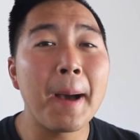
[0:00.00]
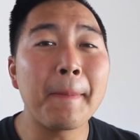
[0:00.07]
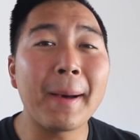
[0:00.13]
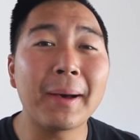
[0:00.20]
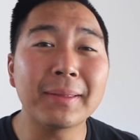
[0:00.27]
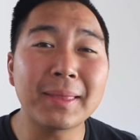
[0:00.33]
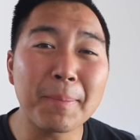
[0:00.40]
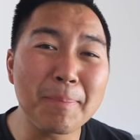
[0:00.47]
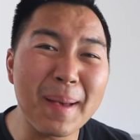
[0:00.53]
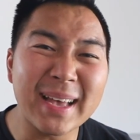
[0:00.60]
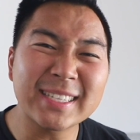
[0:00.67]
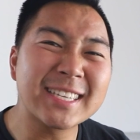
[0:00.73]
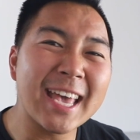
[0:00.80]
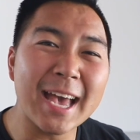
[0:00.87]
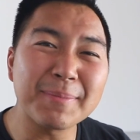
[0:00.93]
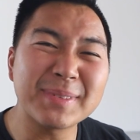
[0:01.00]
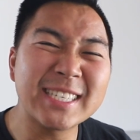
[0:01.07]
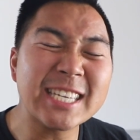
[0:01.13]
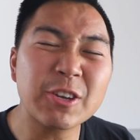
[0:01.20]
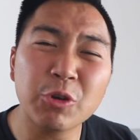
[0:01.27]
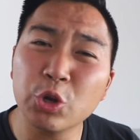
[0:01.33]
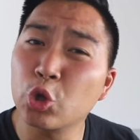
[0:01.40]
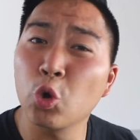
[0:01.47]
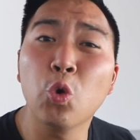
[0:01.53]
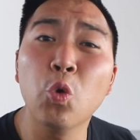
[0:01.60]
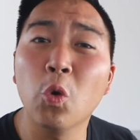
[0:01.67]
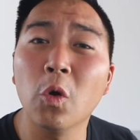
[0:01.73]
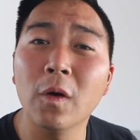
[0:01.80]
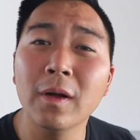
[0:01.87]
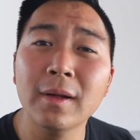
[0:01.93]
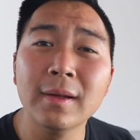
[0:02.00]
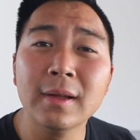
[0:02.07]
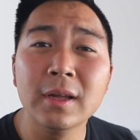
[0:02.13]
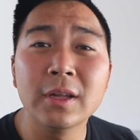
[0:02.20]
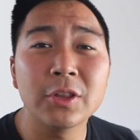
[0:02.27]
about the best kept secret tool